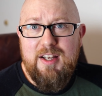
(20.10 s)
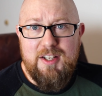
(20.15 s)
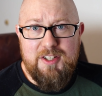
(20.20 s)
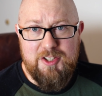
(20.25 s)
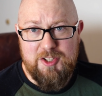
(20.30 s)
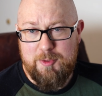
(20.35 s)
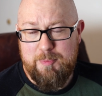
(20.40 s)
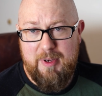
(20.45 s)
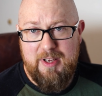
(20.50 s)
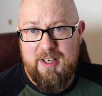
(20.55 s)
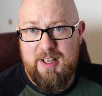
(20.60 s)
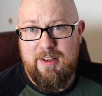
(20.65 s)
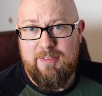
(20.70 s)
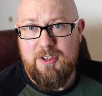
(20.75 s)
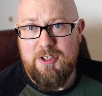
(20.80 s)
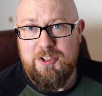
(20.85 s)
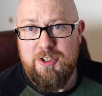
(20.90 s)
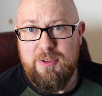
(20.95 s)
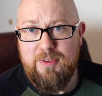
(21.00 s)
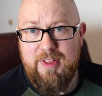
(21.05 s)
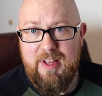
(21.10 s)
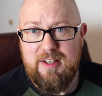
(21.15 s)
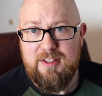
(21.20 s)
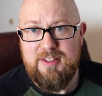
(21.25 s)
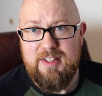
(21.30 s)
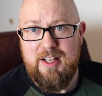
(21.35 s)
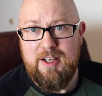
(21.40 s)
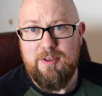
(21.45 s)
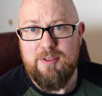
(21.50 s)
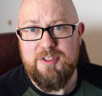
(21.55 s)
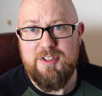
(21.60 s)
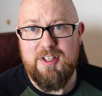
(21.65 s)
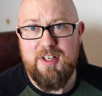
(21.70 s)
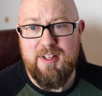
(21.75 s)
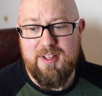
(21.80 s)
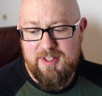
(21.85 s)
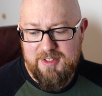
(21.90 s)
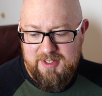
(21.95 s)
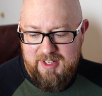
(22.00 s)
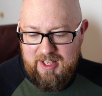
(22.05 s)
despite having 2,000 hours into
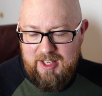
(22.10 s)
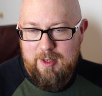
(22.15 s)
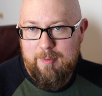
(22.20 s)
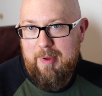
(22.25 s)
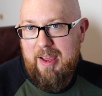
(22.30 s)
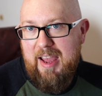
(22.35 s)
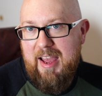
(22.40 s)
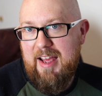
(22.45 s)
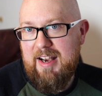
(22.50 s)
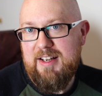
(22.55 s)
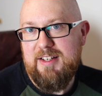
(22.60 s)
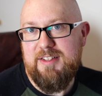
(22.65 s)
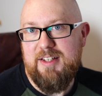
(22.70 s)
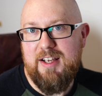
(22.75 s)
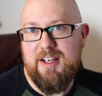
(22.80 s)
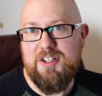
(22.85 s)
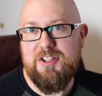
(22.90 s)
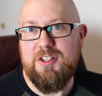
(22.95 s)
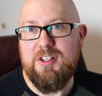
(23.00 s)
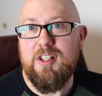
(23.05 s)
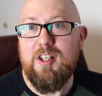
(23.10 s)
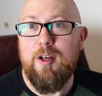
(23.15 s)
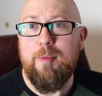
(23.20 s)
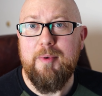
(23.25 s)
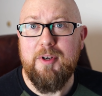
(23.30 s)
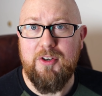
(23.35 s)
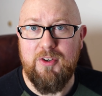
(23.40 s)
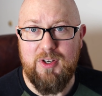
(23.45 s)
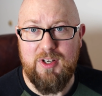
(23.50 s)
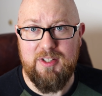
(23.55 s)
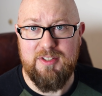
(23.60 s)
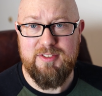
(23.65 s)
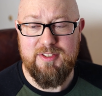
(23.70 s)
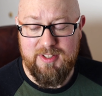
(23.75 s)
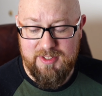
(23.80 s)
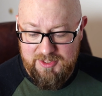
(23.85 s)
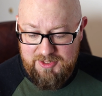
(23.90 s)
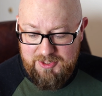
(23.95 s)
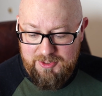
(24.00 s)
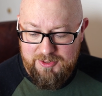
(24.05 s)
this game, hadn't actually come across
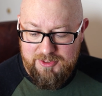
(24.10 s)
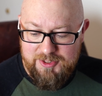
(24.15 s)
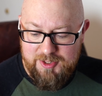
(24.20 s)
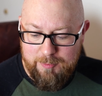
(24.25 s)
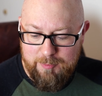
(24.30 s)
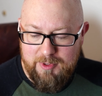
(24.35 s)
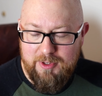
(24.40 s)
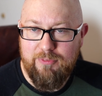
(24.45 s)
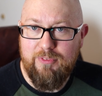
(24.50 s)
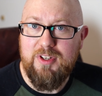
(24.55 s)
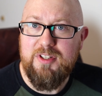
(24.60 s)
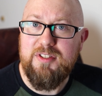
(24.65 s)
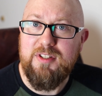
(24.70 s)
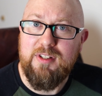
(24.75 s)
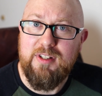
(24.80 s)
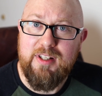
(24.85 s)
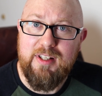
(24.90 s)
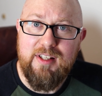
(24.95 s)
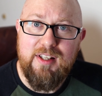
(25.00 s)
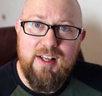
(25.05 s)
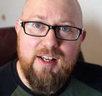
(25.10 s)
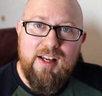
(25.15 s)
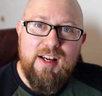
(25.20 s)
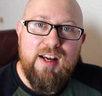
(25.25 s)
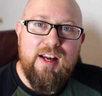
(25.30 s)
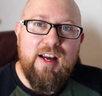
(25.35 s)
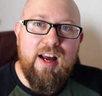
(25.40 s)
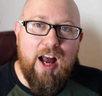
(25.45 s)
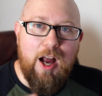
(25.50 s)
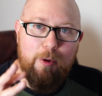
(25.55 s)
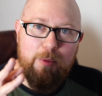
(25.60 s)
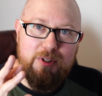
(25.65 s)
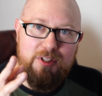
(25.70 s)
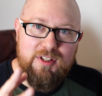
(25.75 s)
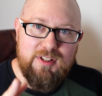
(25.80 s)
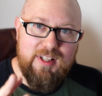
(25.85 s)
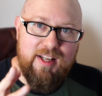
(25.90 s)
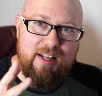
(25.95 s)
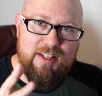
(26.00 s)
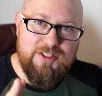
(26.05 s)
until somewhat recently. I would
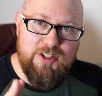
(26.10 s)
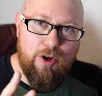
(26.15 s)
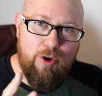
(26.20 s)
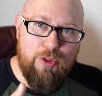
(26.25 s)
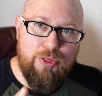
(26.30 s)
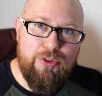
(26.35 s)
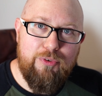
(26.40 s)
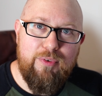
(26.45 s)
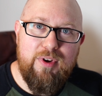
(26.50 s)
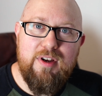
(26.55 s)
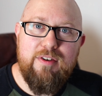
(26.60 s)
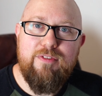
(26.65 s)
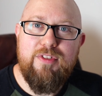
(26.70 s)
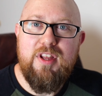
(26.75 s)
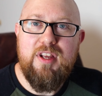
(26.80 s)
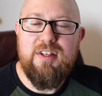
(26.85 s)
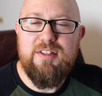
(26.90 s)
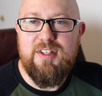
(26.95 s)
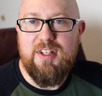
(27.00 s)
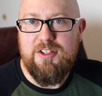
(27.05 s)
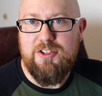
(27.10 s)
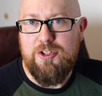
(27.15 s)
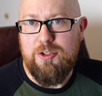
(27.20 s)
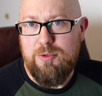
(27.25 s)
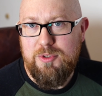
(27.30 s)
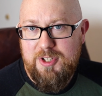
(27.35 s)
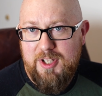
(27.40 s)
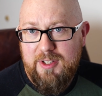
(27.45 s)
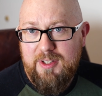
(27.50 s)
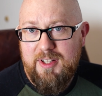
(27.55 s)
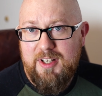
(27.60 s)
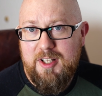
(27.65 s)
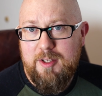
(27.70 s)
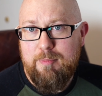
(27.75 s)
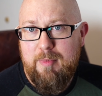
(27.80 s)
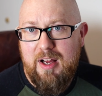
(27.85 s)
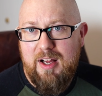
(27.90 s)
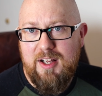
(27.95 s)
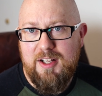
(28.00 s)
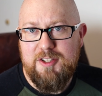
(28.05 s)
class all three of these as utility
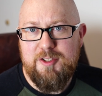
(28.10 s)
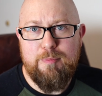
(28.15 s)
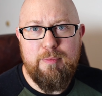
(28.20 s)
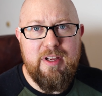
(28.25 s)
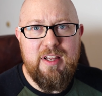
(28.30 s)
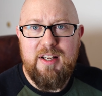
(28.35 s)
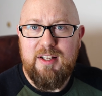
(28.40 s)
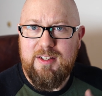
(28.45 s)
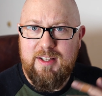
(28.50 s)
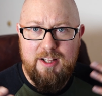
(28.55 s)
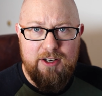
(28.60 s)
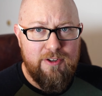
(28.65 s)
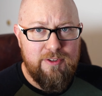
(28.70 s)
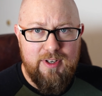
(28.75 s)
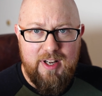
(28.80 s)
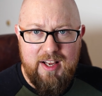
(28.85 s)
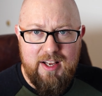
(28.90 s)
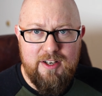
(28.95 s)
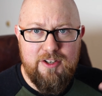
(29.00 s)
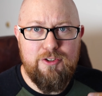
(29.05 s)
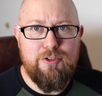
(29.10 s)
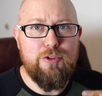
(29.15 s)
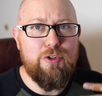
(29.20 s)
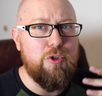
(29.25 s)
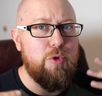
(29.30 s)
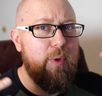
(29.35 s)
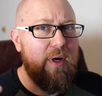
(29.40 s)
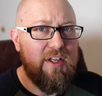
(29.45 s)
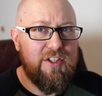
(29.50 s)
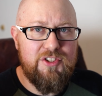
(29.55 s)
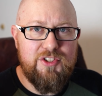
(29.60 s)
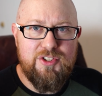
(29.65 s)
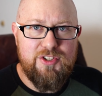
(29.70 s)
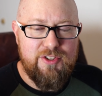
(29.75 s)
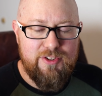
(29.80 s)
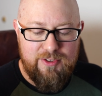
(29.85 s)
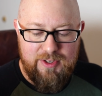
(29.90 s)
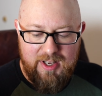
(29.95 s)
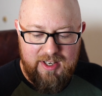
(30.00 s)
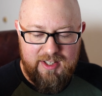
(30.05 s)
mods, meaning they don't add new quests,
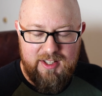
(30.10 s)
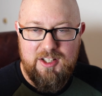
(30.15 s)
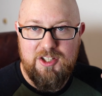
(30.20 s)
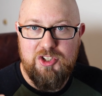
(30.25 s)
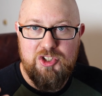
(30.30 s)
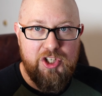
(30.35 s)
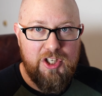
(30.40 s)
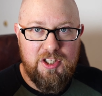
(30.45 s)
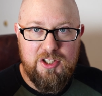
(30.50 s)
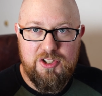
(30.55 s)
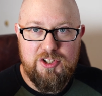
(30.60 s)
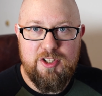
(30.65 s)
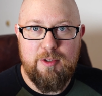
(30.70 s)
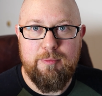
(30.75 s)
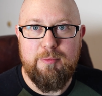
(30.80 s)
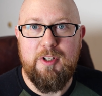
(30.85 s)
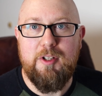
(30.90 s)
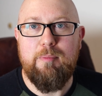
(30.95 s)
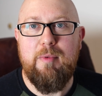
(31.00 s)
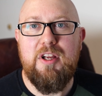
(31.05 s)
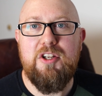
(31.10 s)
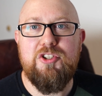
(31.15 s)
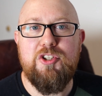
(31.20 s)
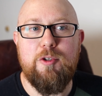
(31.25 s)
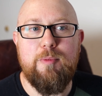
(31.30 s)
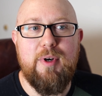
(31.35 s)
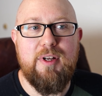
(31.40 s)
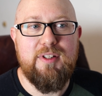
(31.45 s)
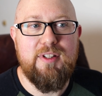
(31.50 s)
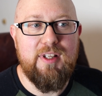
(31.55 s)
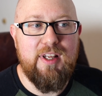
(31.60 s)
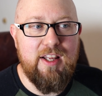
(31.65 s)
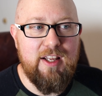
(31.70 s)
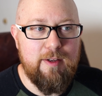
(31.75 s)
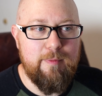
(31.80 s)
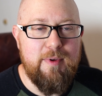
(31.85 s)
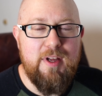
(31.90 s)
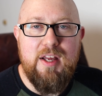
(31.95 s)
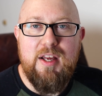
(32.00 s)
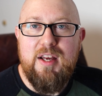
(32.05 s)
they're not going to change something major about the
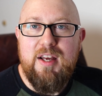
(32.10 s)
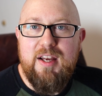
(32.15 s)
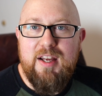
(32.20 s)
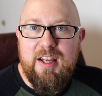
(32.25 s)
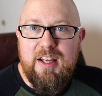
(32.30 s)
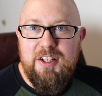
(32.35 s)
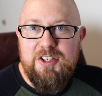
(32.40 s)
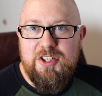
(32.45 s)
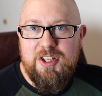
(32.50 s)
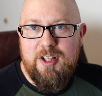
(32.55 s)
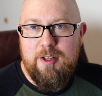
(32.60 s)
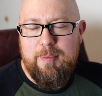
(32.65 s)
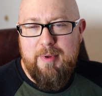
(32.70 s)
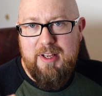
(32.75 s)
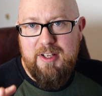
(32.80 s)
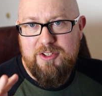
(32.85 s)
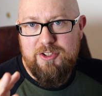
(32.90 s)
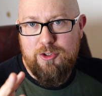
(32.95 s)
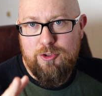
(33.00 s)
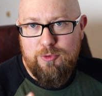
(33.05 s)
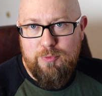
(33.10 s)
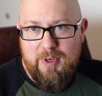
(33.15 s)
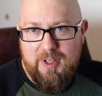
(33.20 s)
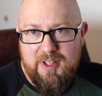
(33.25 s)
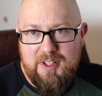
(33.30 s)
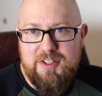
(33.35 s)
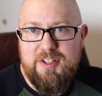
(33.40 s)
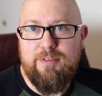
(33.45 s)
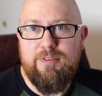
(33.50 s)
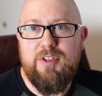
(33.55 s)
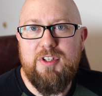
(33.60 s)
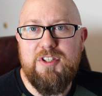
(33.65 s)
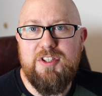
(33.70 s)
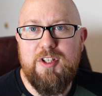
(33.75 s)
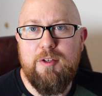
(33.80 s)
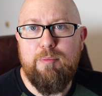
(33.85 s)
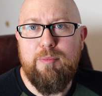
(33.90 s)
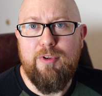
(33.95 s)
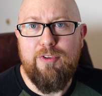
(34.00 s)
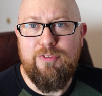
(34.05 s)
game. Each of them has a relatively
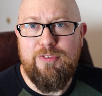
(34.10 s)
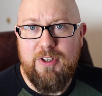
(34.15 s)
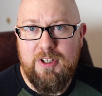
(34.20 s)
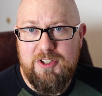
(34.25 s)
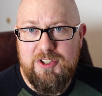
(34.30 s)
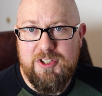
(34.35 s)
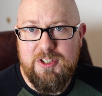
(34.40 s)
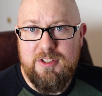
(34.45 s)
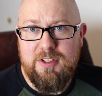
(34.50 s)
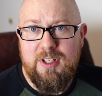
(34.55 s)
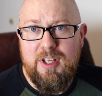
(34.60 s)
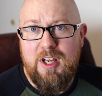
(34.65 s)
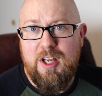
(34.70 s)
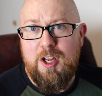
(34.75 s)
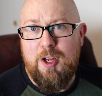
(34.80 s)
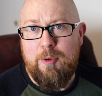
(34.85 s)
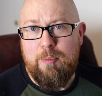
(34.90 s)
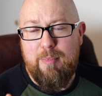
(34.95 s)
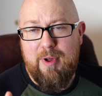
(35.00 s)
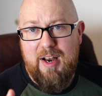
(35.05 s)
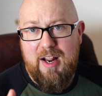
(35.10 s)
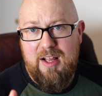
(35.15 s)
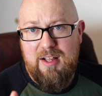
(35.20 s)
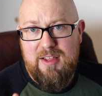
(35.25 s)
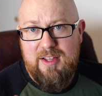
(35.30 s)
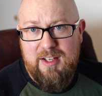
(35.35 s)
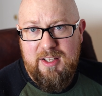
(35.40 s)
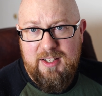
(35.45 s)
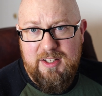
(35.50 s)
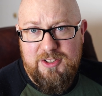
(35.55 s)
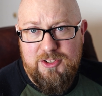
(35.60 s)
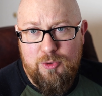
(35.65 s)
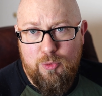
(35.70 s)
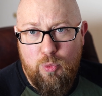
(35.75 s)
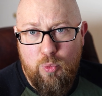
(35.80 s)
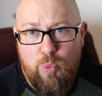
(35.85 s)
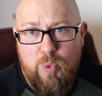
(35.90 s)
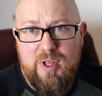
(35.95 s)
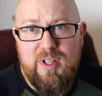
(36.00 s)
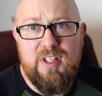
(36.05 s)
simple function, but I think it's a
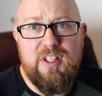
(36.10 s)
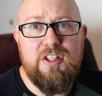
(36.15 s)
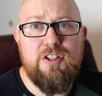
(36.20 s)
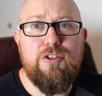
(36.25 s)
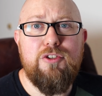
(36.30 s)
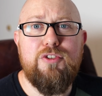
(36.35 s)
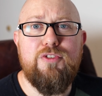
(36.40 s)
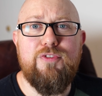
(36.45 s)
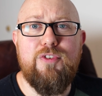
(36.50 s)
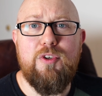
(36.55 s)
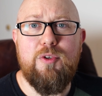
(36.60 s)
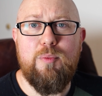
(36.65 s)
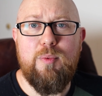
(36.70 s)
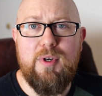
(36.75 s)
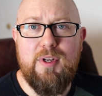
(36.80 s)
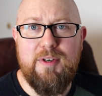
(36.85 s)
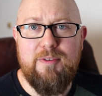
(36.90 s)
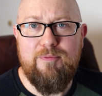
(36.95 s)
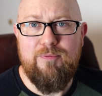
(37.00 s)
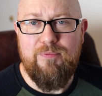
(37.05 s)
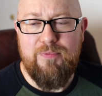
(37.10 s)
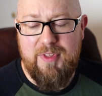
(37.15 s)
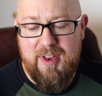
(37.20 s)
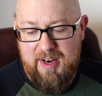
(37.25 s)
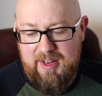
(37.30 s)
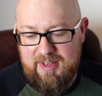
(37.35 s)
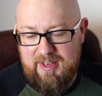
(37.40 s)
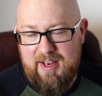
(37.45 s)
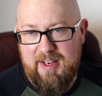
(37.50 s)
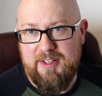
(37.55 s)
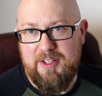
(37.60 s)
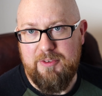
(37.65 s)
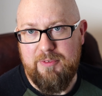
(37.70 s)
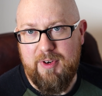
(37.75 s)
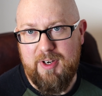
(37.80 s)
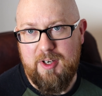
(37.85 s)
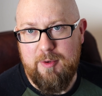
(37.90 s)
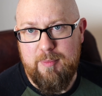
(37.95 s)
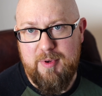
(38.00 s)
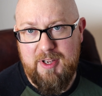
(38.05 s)
really useful one that I highly
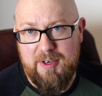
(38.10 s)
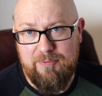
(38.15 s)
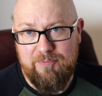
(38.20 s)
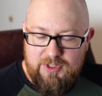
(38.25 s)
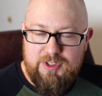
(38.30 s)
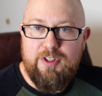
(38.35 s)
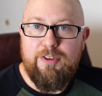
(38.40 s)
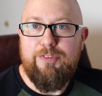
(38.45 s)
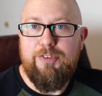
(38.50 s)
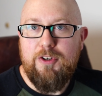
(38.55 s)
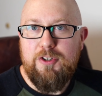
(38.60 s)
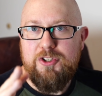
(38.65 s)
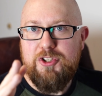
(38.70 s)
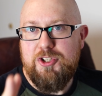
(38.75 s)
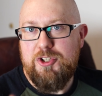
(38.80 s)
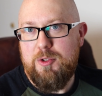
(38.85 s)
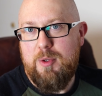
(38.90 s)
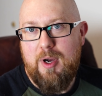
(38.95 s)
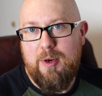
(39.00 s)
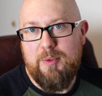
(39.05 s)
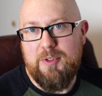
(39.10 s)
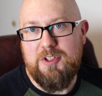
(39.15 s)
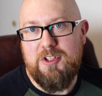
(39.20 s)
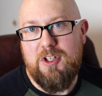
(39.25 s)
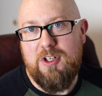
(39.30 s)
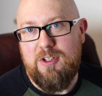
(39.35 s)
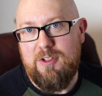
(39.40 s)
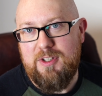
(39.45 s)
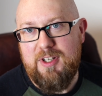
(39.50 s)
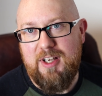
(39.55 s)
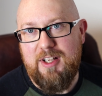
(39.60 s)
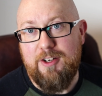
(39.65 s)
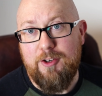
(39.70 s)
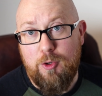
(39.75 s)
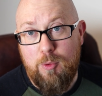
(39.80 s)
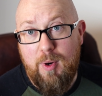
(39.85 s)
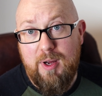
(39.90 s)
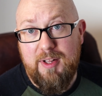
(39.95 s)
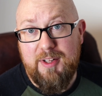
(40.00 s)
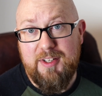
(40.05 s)
recommend. The first two I would call kind of
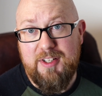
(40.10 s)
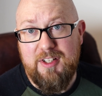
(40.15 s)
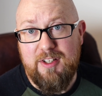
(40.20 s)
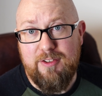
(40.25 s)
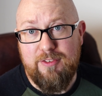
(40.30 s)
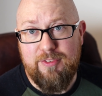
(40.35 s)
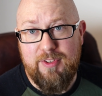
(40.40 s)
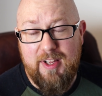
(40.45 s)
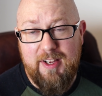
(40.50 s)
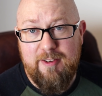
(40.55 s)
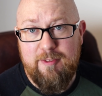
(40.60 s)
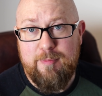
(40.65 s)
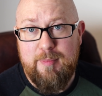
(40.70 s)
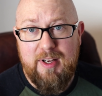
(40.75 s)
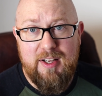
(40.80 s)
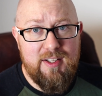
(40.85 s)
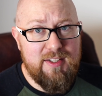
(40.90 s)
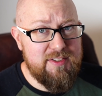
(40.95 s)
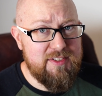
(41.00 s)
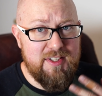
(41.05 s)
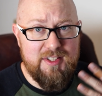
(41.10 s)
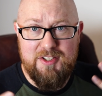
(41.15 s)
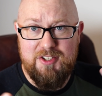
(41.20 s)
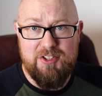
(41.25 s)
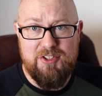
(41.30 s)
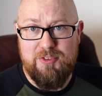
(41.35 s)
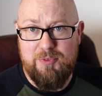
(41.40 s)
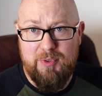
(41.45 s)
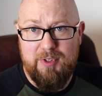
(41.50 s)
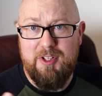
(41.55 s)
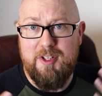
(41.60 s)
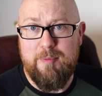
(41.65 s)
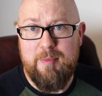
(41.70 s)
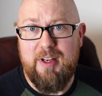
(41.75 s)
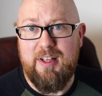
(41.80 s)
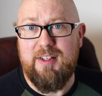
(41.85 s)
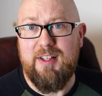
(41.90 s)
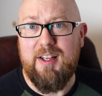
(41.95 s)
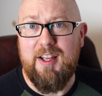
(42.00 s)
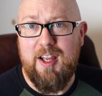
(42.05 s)
quality of life mods, they just really
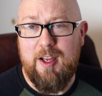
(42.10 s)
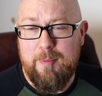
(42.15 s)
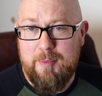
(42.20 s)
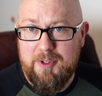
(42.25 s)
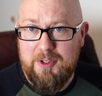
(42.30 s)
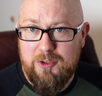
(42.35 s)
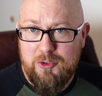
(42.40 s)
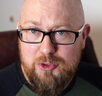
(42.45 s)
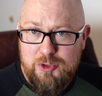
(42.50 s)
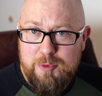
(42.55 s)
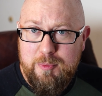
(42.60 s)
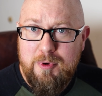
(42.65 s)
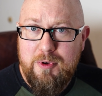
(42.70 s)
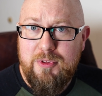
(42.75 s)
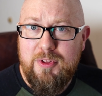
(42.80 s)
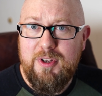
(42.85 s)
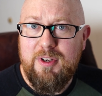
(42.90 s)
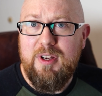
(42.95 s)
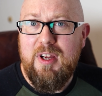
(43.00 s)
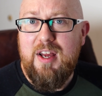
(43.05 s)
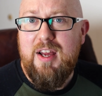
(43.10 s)
make the game a little smoother.